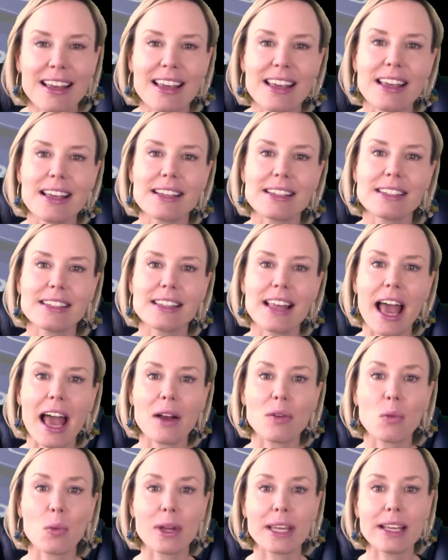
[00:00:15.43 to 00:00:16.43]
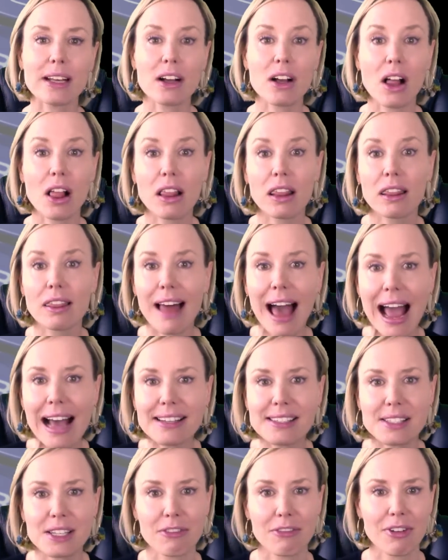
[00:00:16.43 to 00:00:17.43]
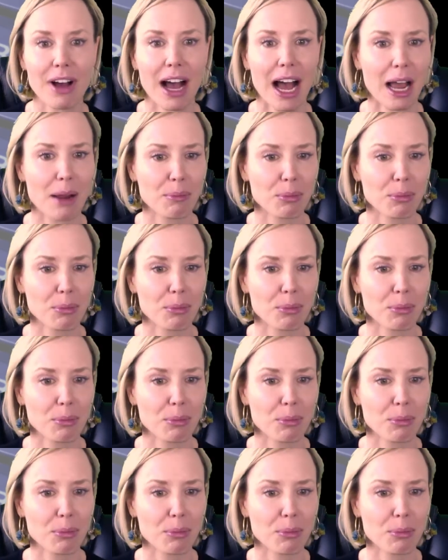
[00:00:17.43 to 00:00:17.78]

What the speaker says: is that we classify